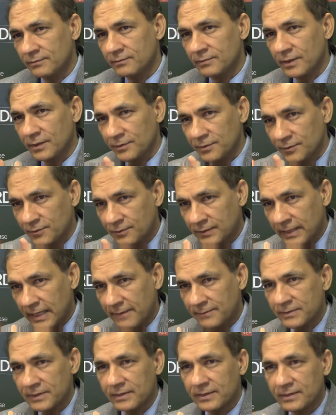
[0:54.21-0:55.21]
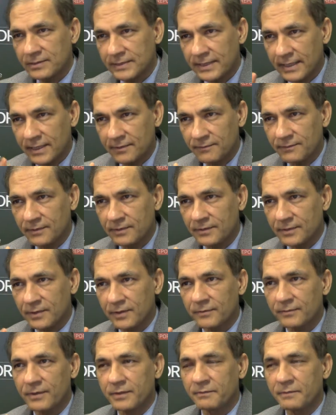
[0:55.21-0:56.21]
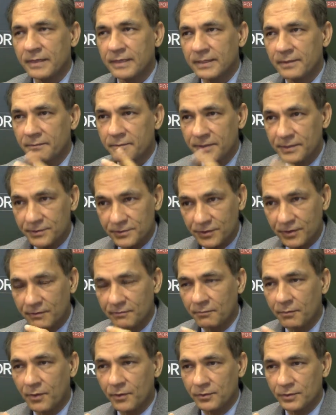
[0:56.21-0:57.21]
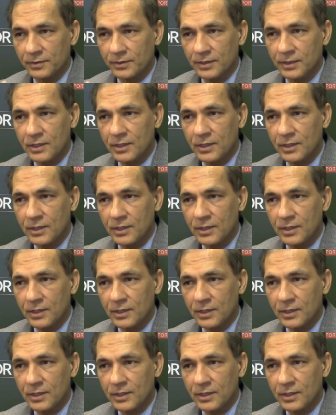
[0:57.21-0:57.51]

There are two types, and the second one, third one being the mixture of both.